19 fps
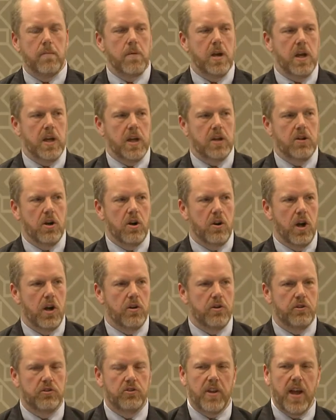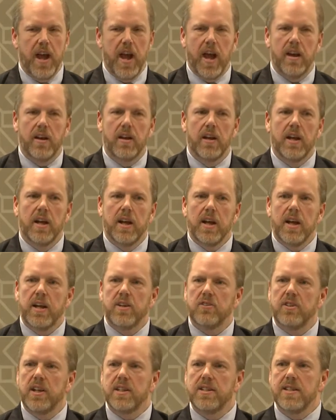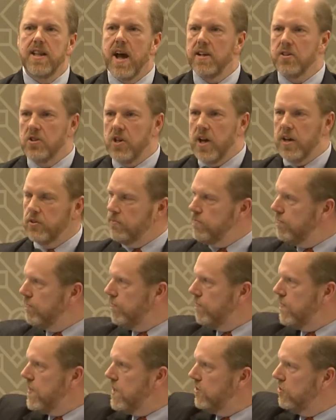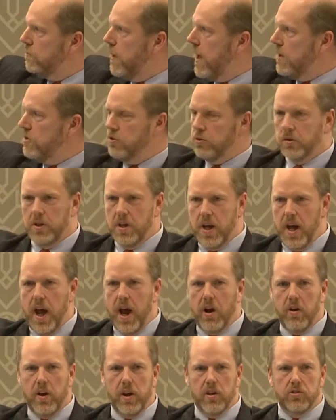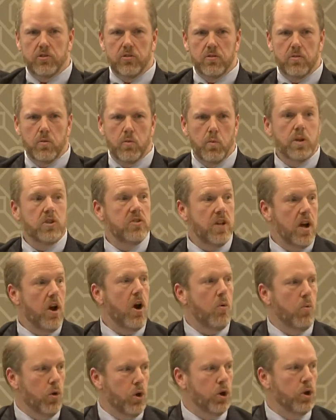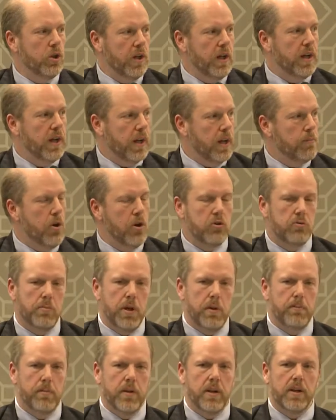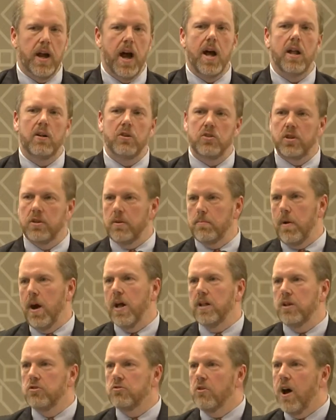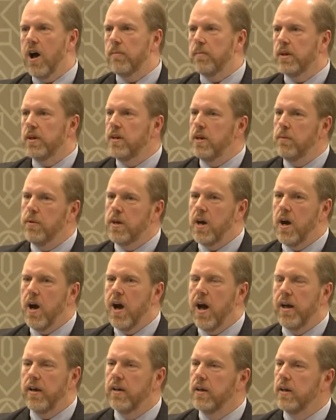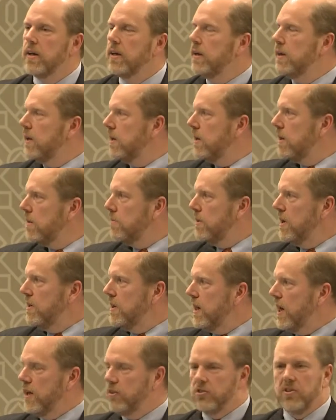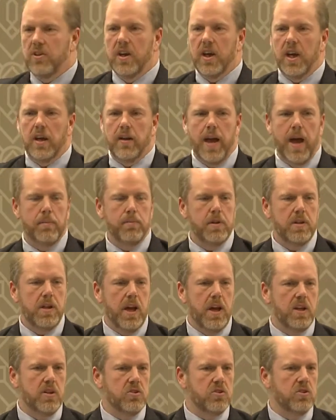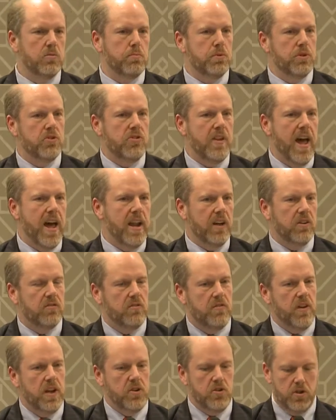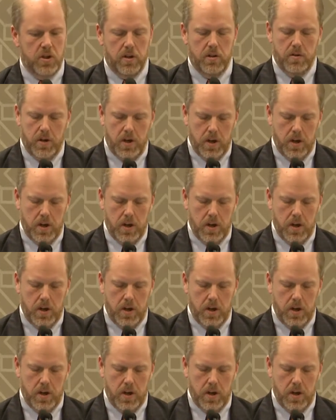the media don't understand is that it's not just the specialty areas, which they are world leading, and most people acknowledge it the polytrauma, TBI PTSD, amputations, prosthetics, vision,